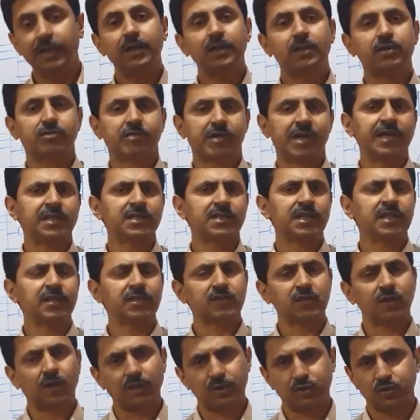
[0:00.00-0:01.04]
Transients
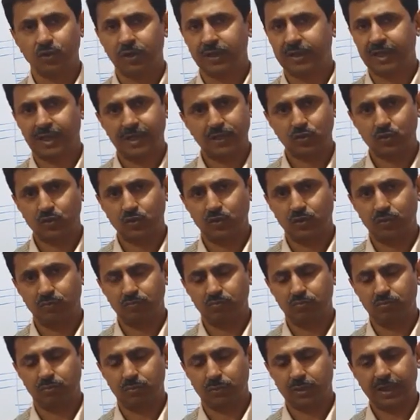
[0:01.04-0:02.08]
also it has to
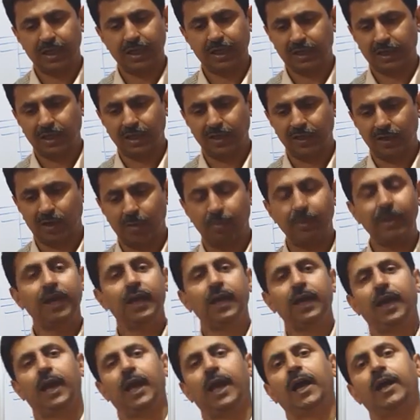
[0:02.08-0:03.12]
take care of,
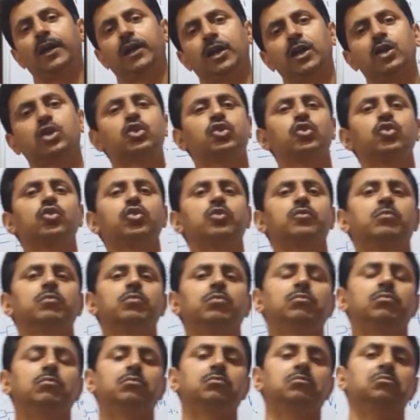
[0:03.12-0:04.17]
and it should
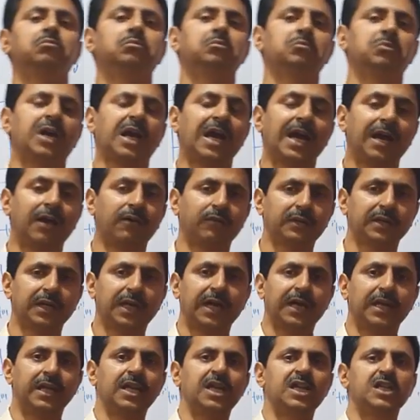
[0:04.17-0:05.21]
have the
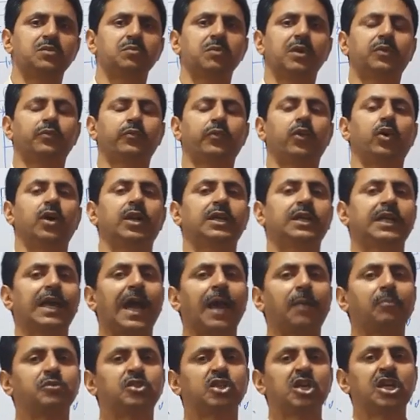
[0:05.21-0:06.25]
arrangement for
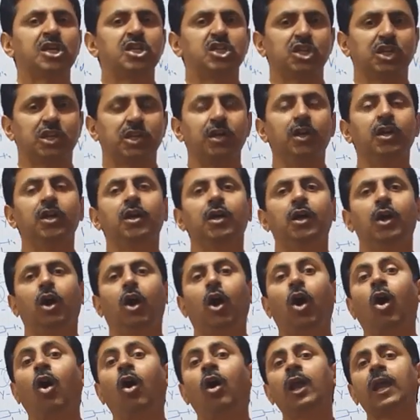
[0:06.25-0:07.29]
tap changing,
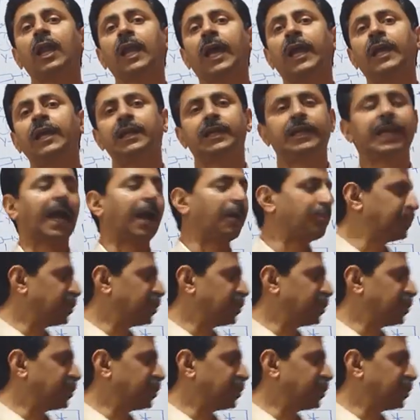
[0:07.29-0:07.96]
online tap